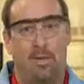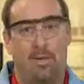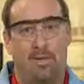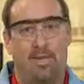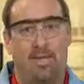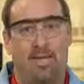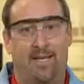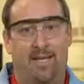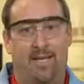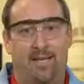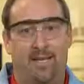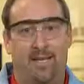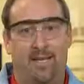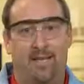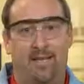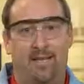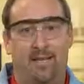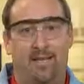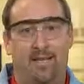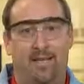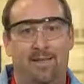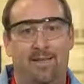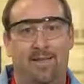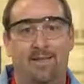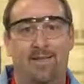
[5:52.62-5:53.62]
up in the inlet,
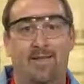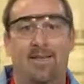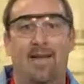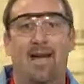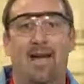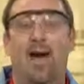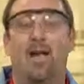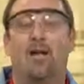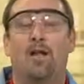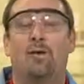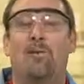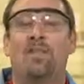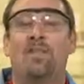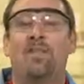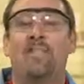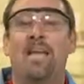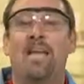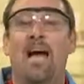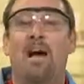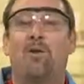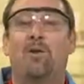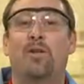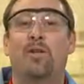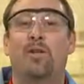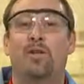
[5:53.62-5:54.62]
the column is
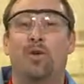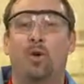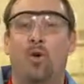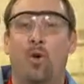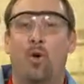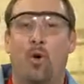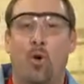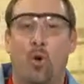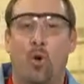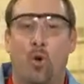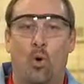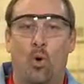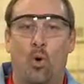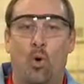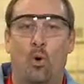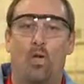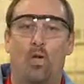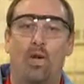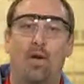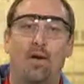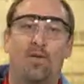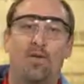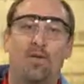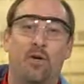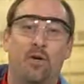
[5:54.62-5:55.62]
down in the
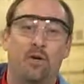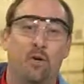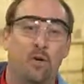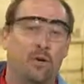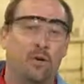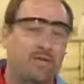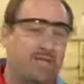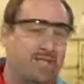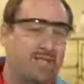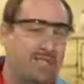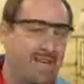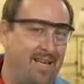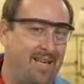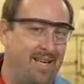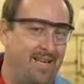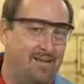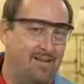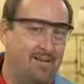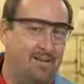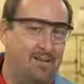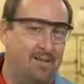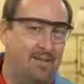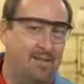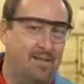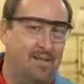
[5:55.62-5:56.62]
hole of the gold
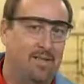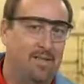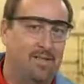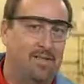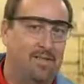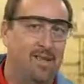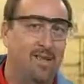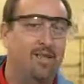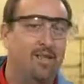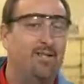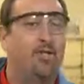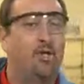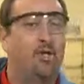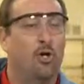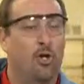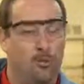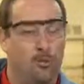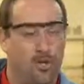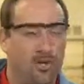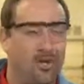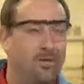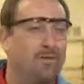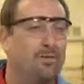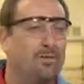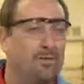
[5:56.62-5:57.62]
seal, and
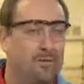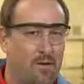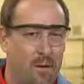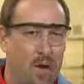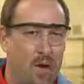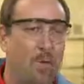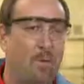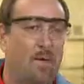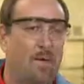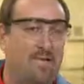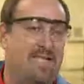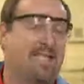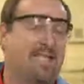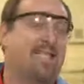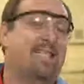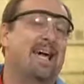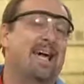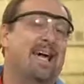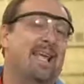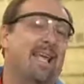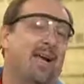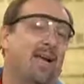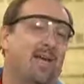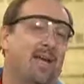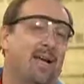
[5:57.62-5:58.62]
turbulent flow is in
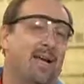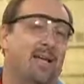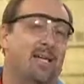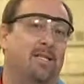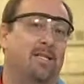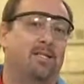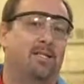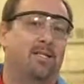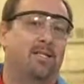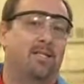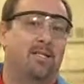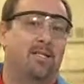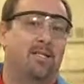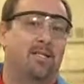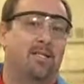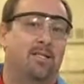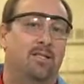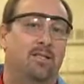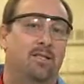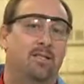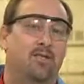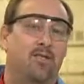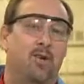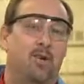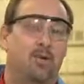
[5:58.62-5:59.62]
that area.
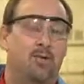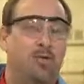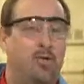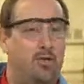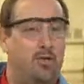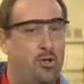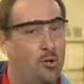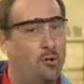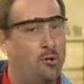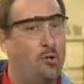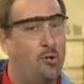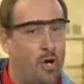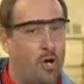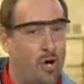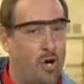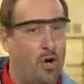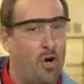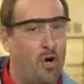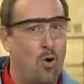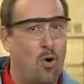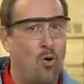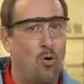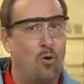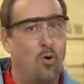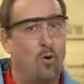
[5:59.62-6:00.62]
So too
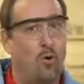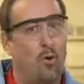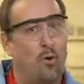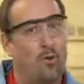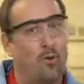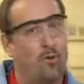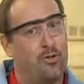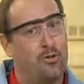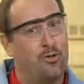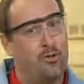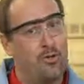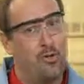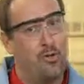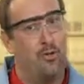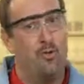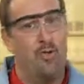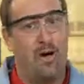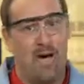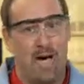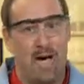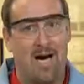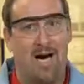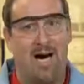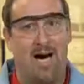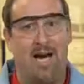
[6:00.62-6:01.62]
low or too
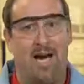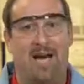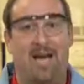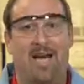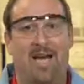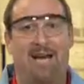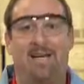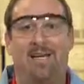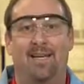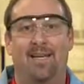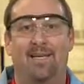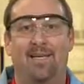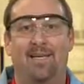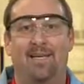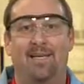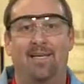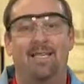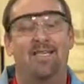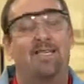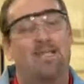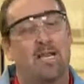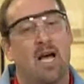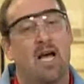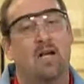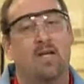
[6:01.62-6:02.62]
high
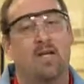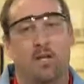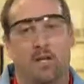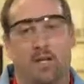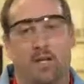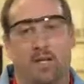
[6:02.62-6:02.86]
is not